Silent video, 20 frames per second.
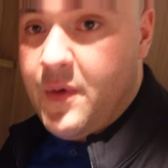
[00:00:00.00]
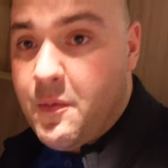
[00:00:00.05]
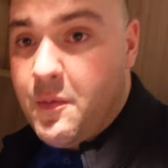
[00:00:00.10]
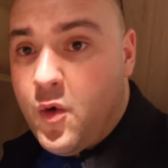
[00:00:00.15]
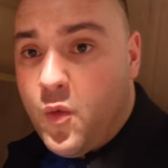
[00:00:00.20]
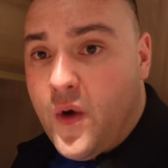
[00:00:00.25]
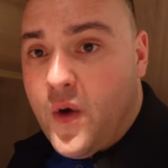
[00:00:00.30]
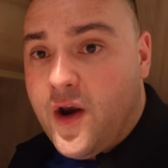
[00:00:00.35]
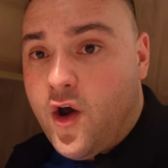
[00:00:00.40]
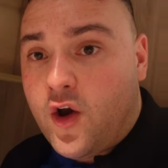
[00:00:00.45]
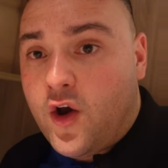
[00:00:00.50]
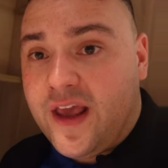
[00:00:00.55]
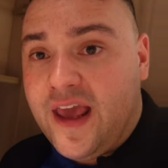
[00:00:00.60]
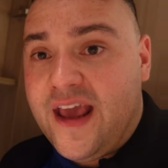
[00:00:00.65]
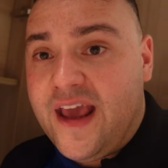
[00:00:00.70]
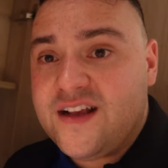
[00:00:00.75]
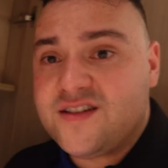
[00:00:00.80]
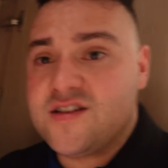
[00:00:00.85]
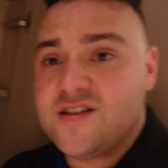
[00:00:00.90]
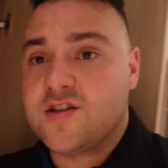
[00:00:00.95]
when our
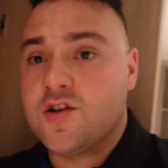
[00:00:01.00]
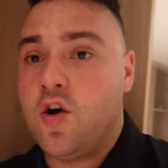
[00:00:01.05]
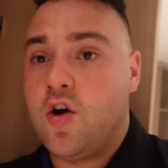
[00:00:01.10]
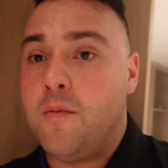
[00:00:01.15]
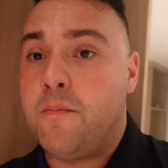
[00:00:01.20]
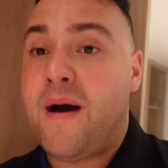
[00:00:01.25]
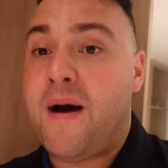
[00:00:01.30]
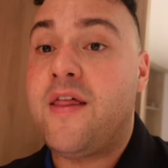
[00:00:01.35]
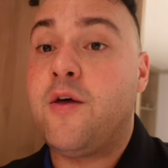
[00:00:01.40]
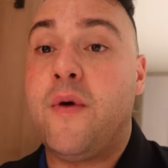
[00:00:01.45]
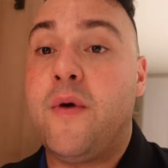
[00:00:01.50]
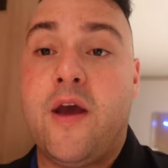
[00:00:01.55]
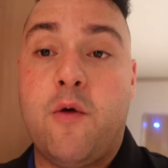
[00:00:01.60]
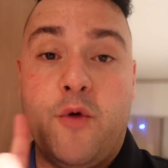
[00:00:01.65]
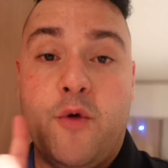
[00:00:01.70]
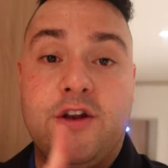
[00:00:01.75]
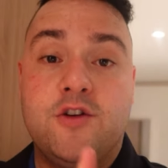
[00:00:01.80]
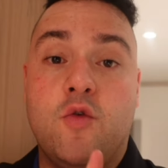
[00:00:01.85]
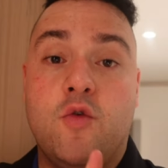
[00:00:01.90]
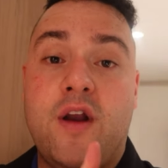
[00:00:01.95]
cases come, by the way,
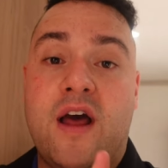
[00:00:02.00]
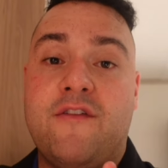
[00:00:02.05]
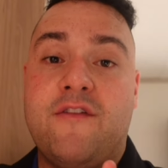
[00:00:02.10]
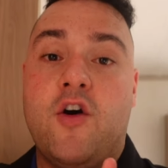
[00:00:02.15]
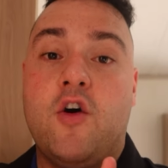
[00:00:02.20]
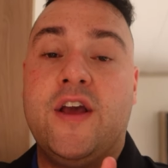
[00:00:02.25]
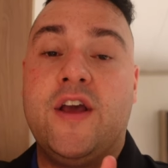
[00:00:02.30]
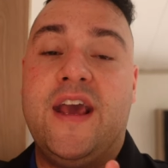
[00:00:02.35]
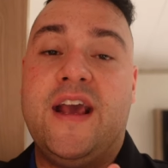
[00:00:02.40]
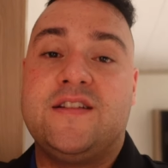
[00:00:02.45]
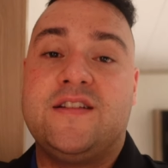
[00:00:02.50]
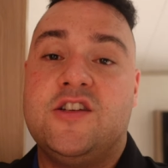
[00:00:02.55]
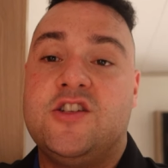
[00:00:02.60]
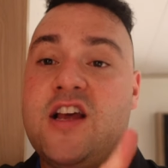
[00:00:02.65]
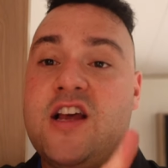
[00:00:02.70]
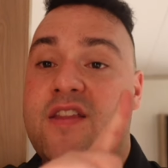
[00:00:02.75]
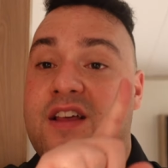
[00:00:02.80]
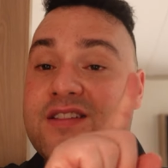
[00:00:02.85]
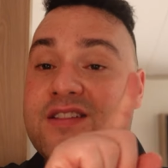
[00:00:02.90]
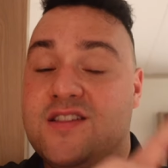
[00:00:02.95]
we don't have our cases
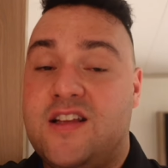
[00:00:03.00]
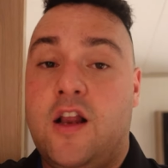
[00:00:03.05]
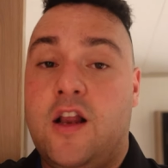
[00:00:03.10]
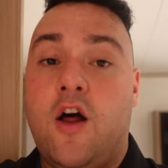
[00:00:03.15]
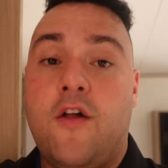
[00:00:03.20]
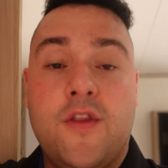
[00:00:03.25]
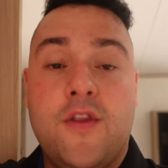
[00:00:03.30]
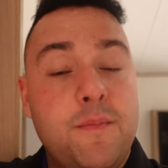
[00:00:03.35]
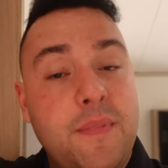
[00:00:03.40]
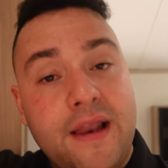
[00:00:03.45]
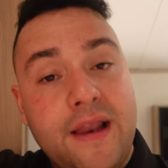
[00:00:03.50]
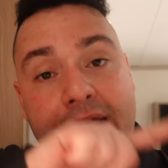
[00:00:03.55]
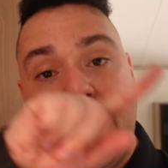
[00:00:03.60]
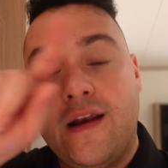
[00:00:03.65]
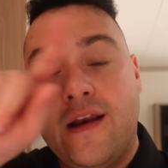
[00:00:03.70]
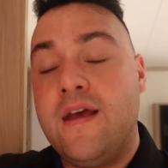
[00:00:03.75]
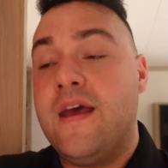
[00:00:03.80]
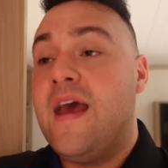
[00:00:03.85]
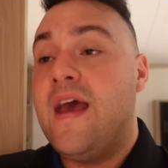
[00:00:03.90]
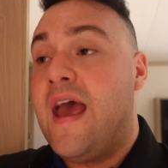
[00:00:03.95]
yet, they're still on the
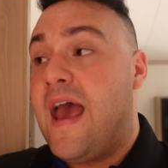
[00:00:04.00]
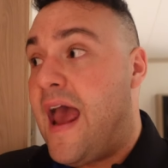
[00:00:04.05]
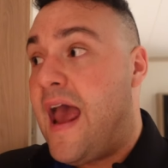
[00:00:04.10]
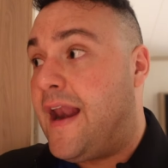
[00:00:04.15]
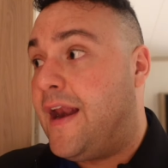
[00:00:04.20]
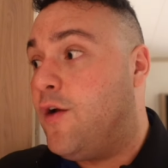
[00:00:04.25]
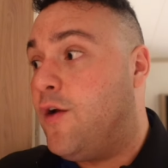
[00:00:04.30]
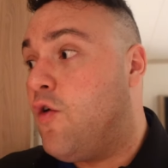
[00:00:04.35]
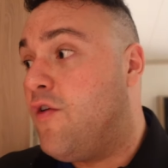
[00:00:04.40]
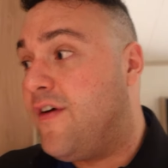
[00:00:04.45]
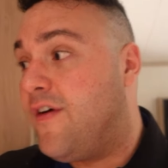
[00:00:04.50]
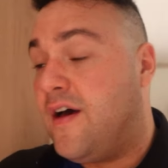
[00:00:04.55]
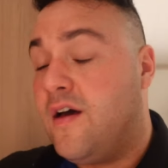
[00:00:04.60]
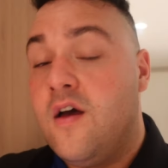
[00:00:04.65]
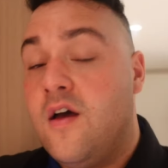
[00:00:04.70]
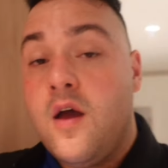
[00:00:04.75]
plane heading over,